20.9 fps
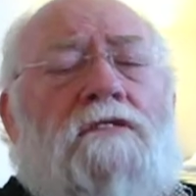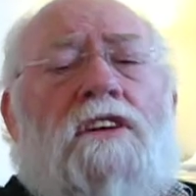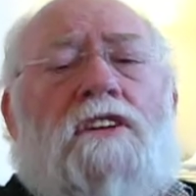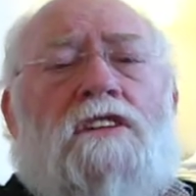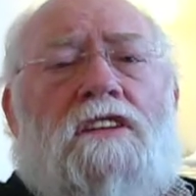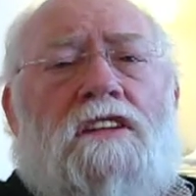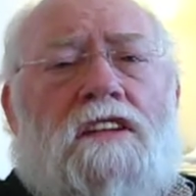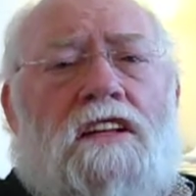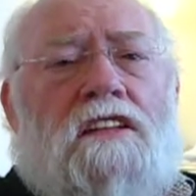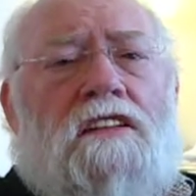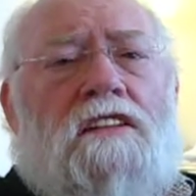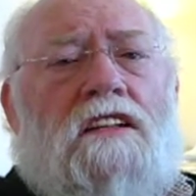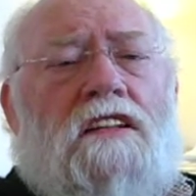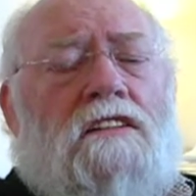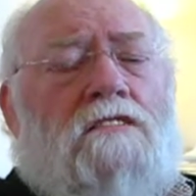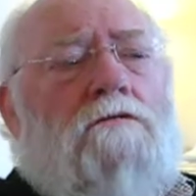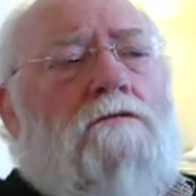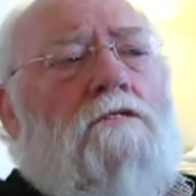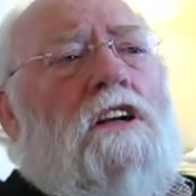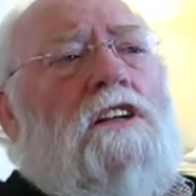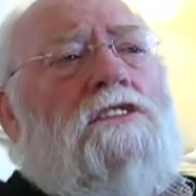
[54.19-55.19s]
authentic
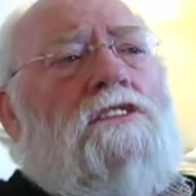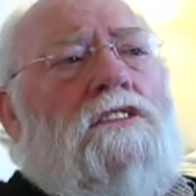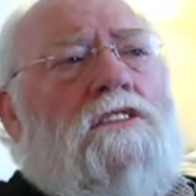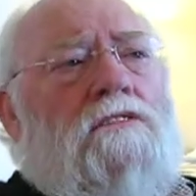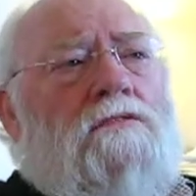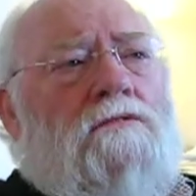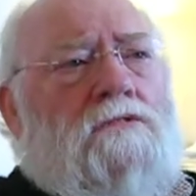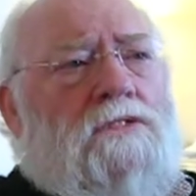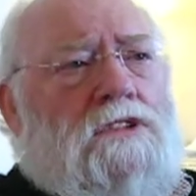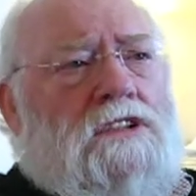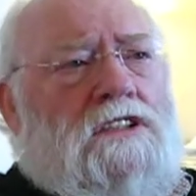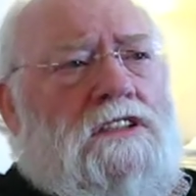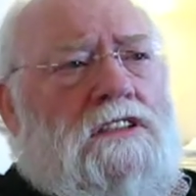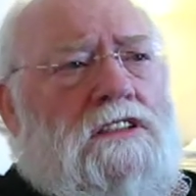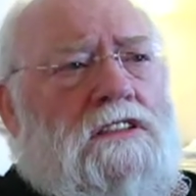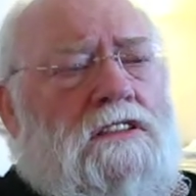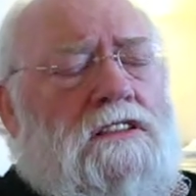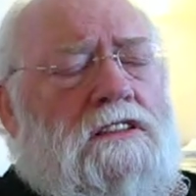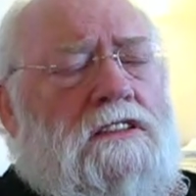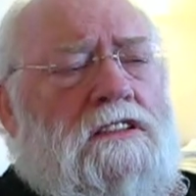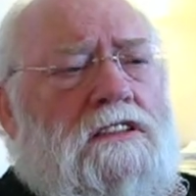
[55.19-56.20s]
Russian
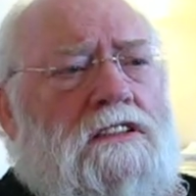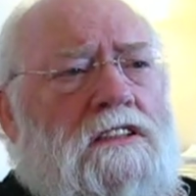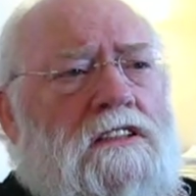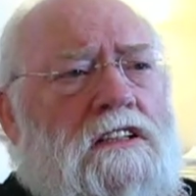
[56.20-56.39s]
voices,